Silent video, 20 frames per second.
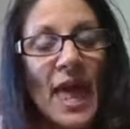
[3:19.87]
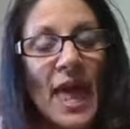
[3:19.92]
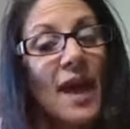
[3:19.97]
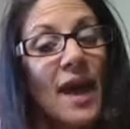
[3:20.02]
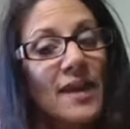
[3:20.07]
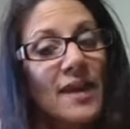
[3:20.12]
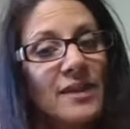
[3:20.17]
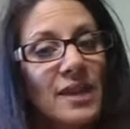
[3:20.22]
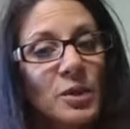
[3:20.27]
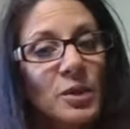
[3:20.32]

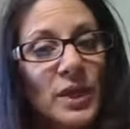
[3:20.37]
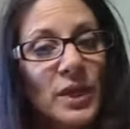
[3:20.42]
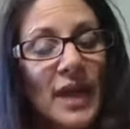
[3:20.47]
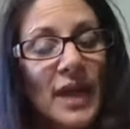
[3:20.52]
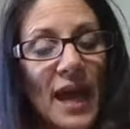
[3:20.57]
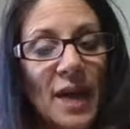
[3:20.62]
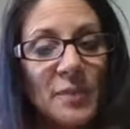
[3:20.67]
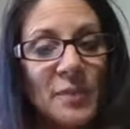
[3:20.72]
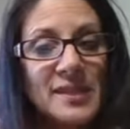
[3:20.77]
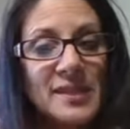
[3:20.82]
And then what
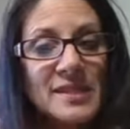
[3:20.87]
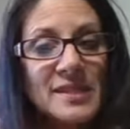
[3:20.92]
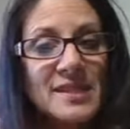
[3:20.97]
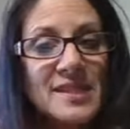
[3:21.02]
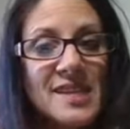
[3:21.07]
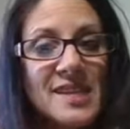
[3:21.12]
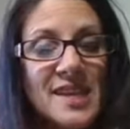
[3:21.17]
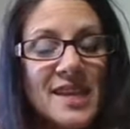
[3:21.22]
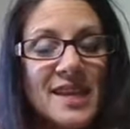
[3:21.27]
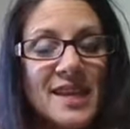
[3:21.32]
happens
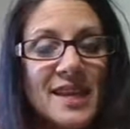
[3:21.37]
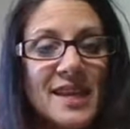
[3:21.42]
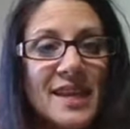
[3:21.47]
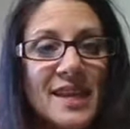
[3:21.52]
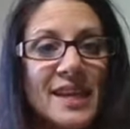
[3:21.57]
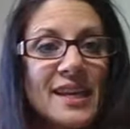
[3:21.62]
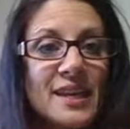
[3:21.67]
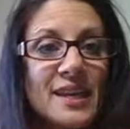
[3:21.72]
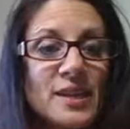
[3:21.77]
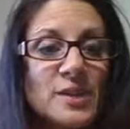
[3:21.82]

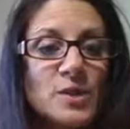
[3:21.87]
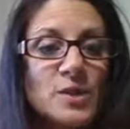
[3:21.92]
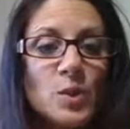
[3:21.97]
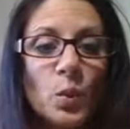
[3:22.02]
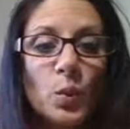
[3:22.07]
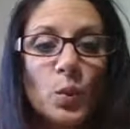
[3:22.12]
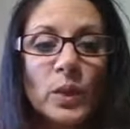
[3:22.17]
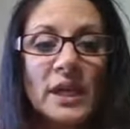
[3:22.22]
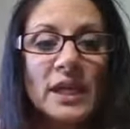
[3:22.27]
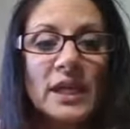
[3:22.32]
is
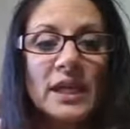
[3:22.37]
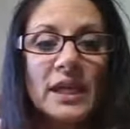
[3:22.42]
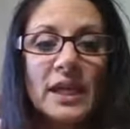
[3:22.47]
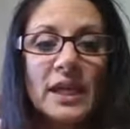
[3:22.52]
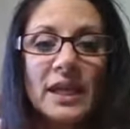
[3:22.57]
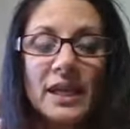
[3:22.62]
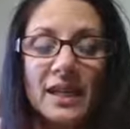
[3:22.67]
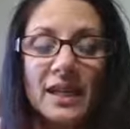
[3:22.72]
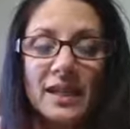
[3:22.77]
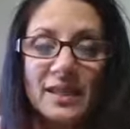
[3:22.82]
we
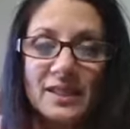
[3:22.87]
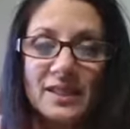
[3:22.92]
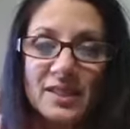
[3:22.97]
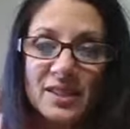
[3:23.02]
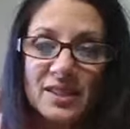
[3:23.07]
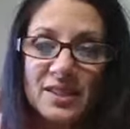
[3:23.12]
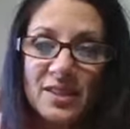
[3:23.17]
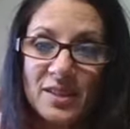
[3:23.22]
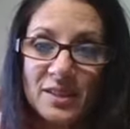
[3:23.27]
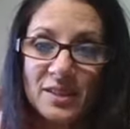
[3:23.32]

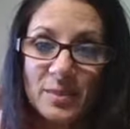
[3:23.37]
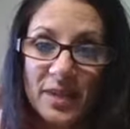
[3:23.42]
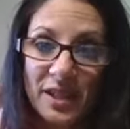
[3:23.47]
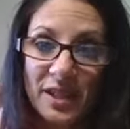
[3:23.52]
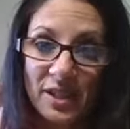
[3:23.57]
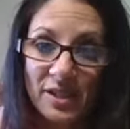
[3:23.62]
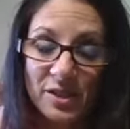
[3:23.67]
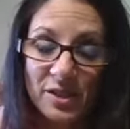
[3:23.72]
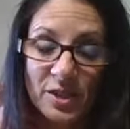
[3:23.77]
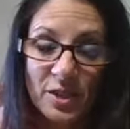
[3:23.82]
start to make
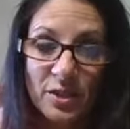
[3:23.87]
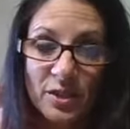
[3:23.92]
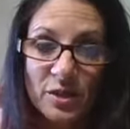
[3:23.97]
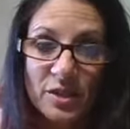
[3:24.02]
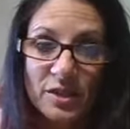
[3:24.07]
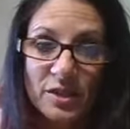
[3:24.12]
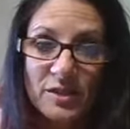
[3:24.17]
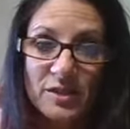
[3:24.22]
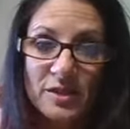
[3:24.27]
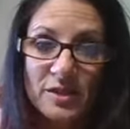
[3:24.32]

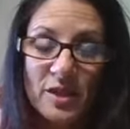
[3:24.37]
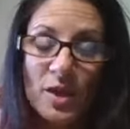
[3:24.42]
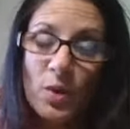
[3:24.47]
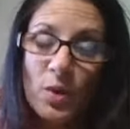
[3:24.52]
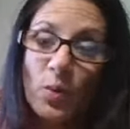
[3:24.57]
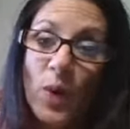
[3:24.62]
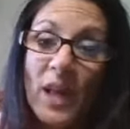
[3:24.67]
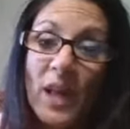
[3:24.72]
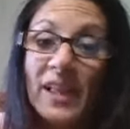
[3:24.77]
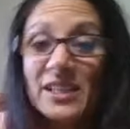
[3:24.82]
excuses.
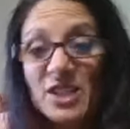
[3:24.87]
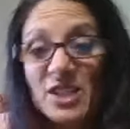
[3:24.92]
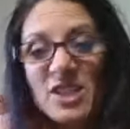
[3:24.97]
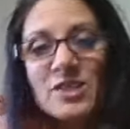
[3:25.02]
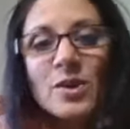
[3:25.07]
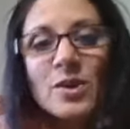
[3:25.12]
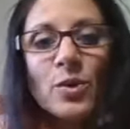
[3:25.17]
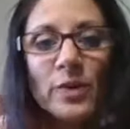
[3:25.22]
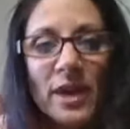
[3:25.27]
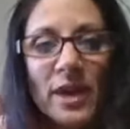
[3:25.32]
Well, I just
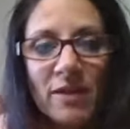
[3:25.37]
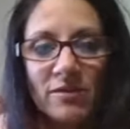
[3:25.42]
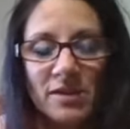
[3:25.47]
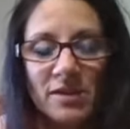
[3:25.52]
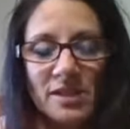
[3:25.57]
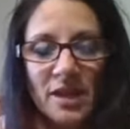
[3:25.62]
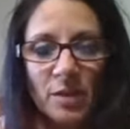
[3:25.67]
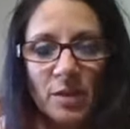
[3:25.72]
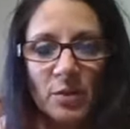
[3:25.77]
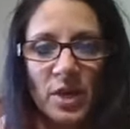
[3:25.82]
don't have the
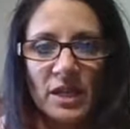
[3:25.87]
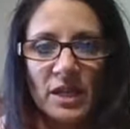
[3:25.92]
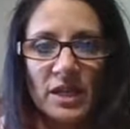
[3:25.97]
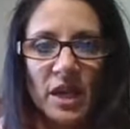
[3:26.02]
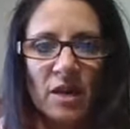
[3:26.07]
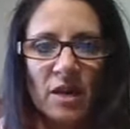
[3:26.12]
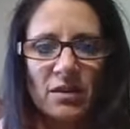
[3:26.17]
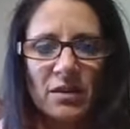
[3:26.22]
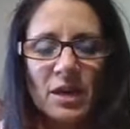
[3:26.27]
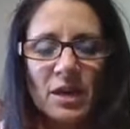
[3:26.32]
time right
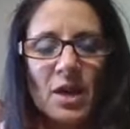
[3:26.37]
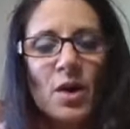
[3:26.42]
now.